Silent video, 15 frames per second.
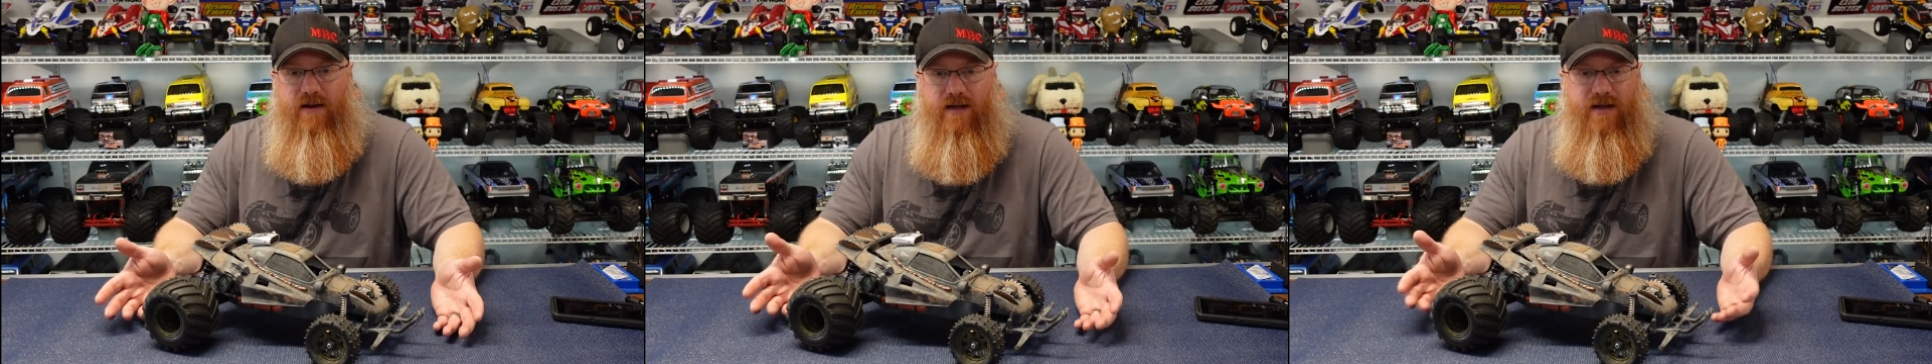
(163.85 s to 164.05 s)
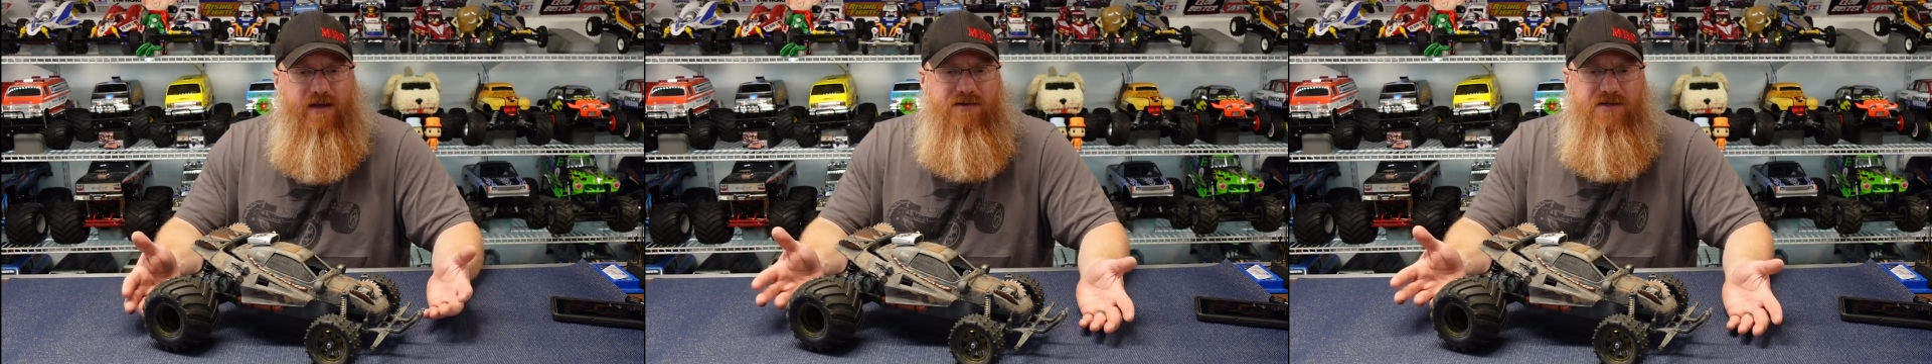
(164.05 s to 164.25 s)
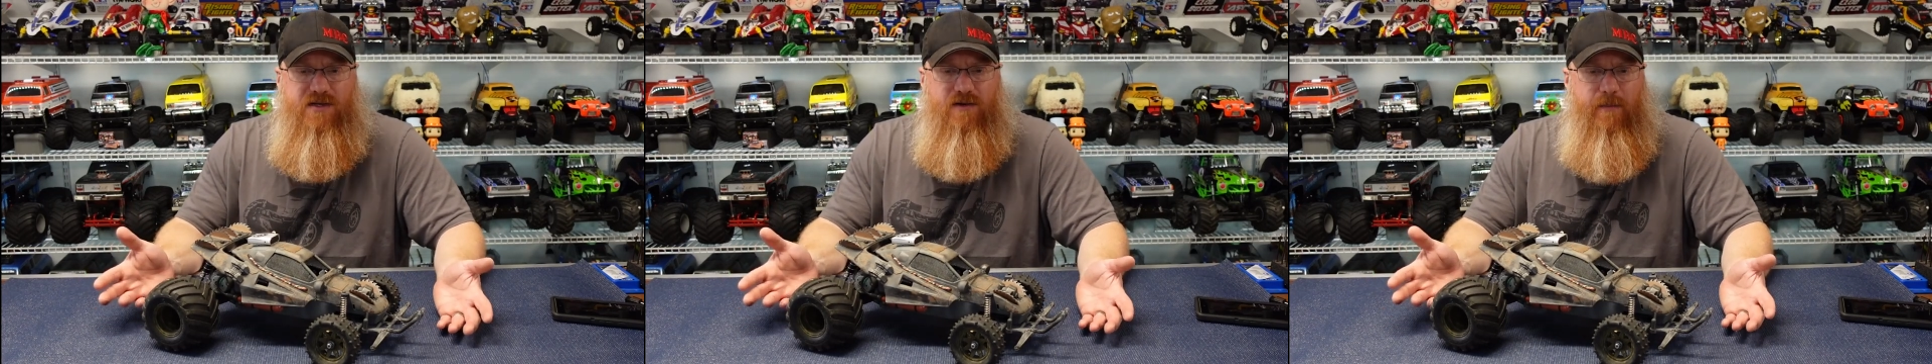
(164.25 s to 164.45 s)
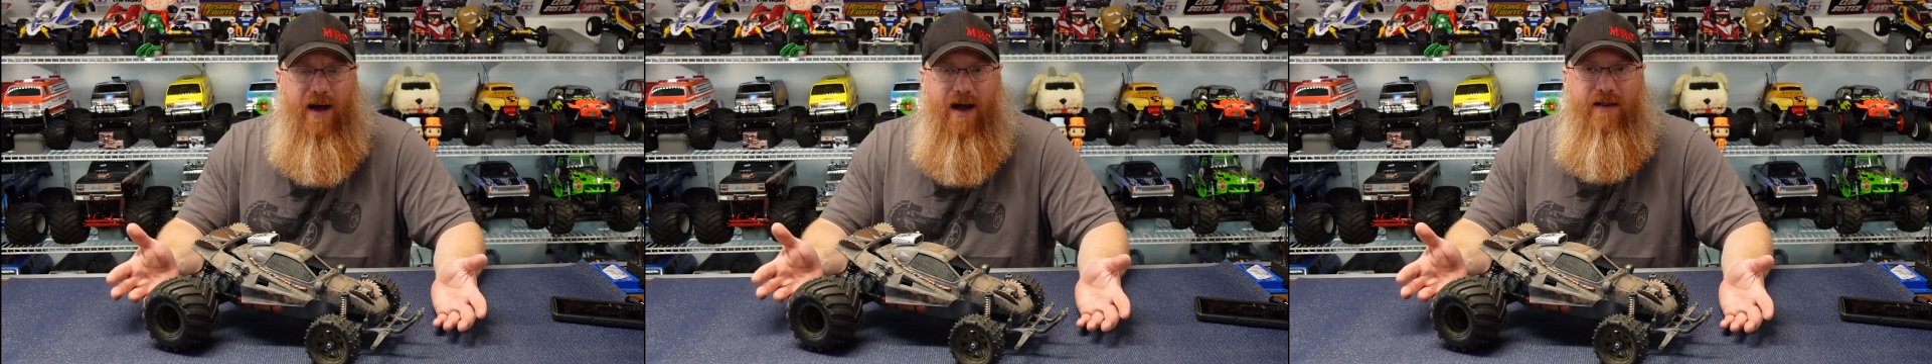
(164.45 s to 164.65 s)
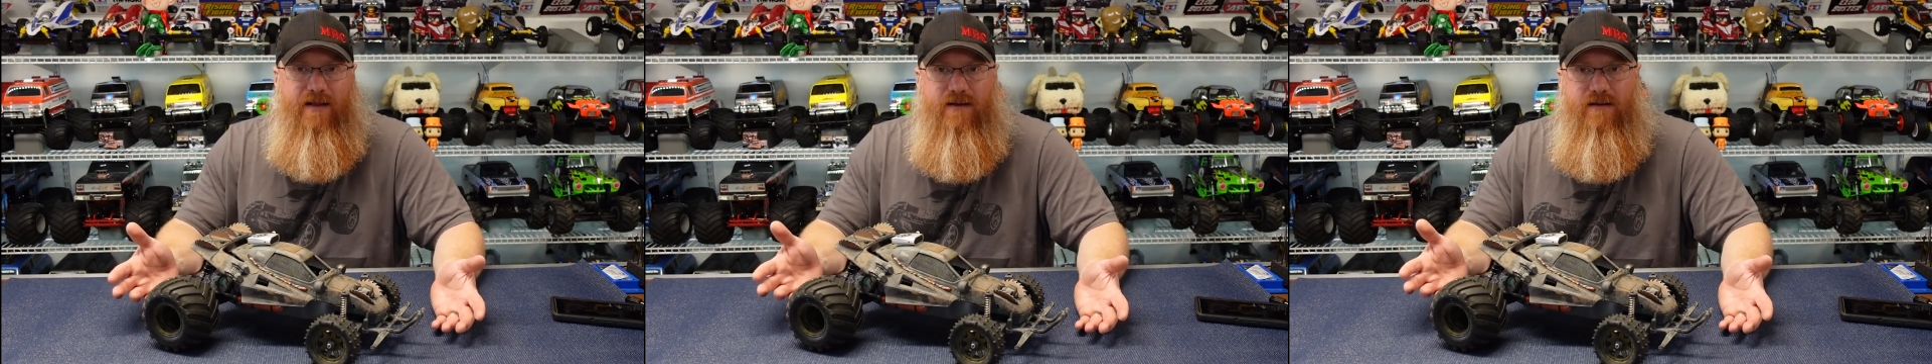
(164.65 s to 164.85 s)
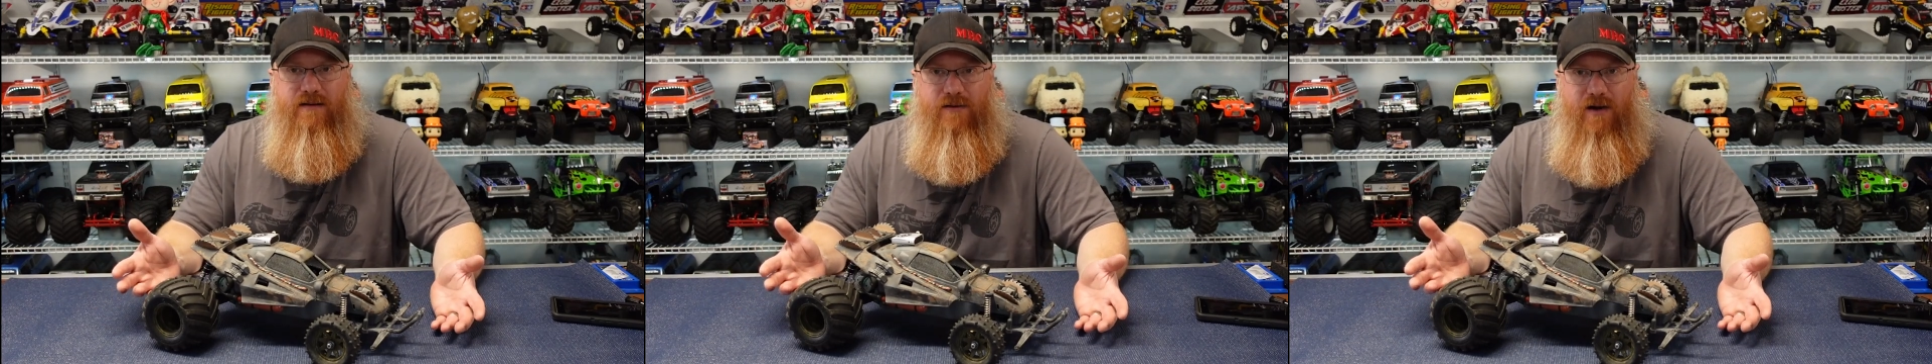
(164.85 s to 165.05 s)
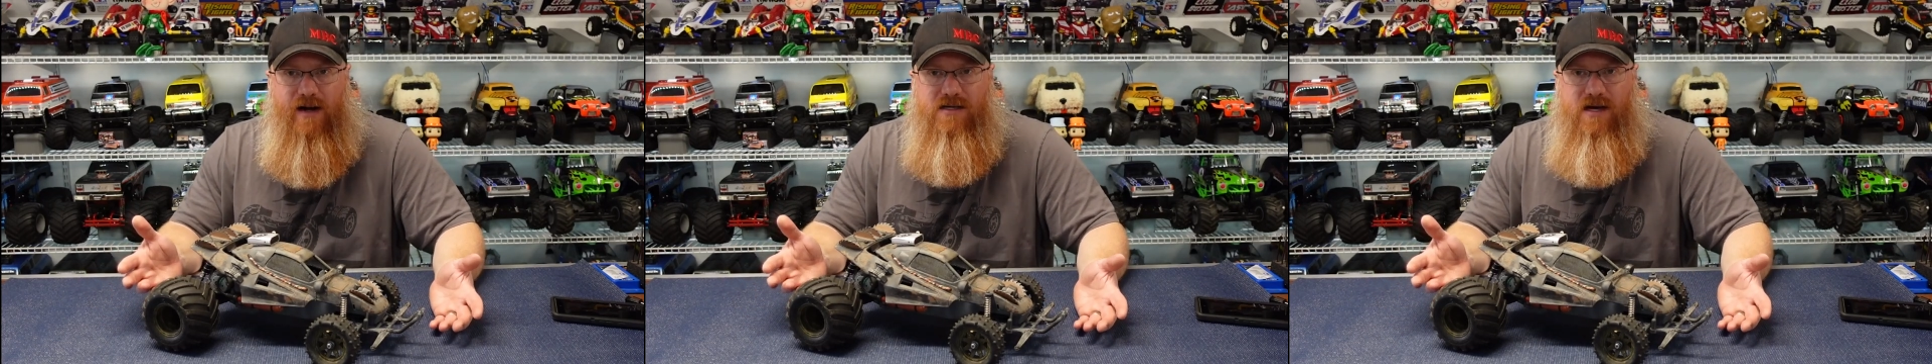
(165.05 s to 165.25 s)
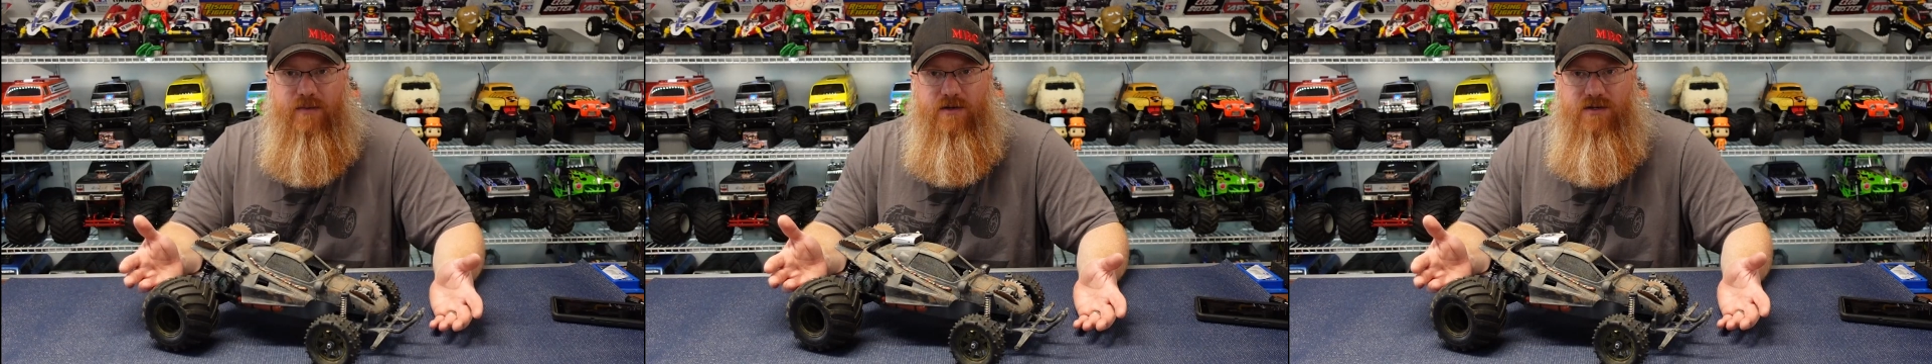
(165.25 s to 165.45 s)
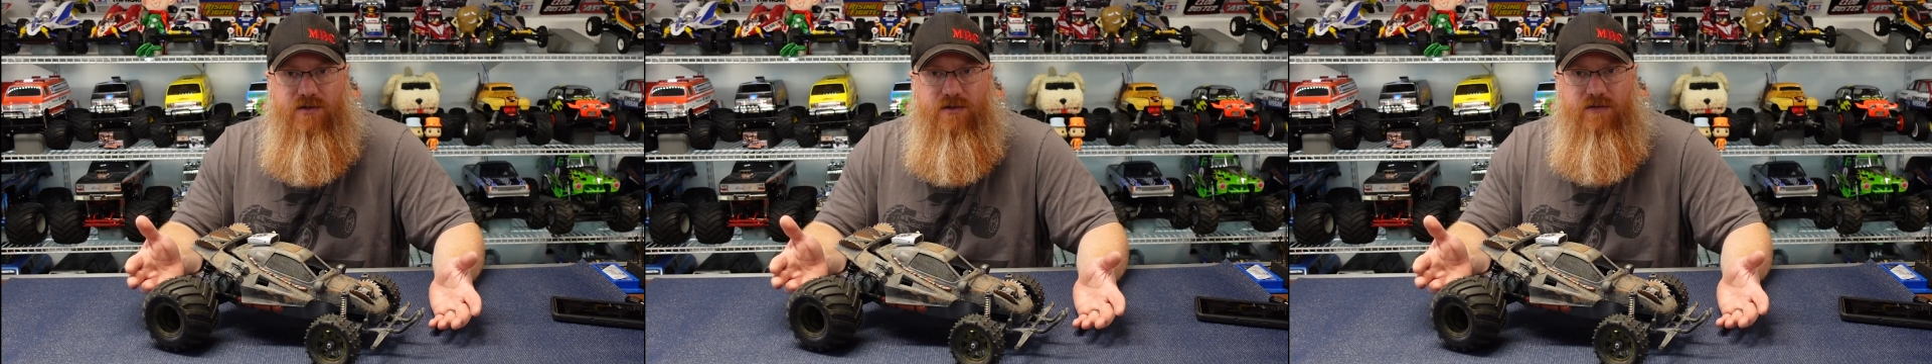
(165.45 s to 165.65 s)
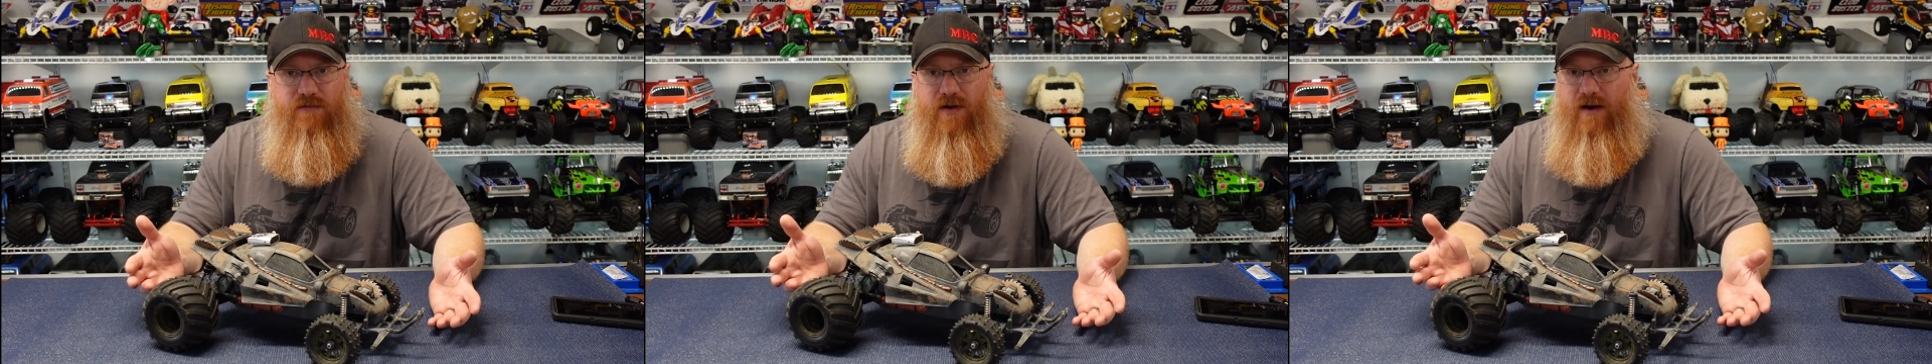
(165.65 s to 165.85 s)
I think you still buy the Grasshopper
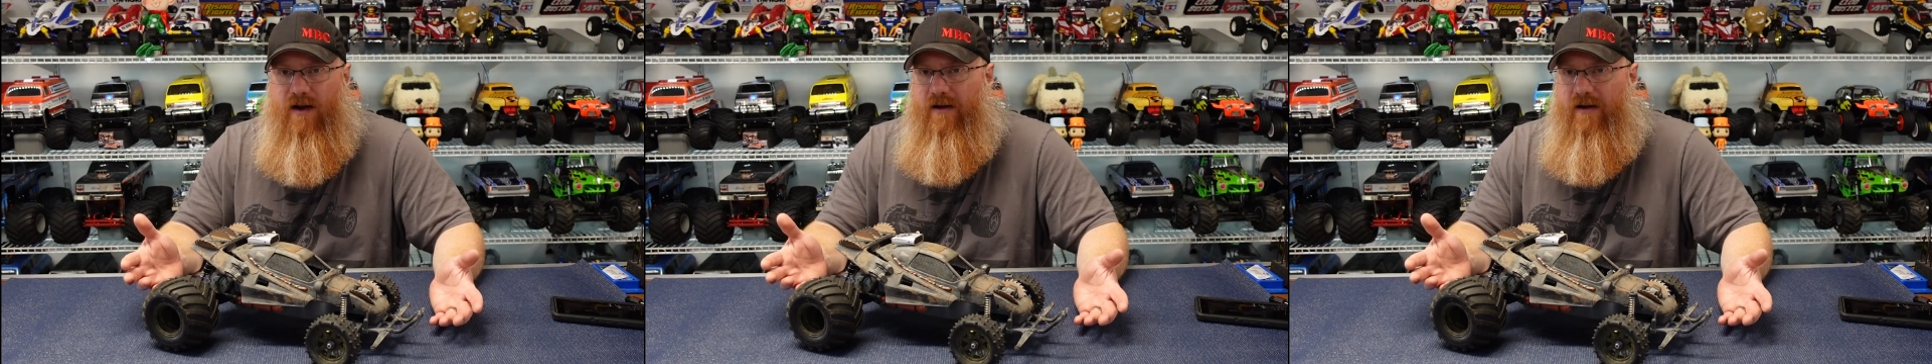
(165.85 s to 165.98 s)
2s for like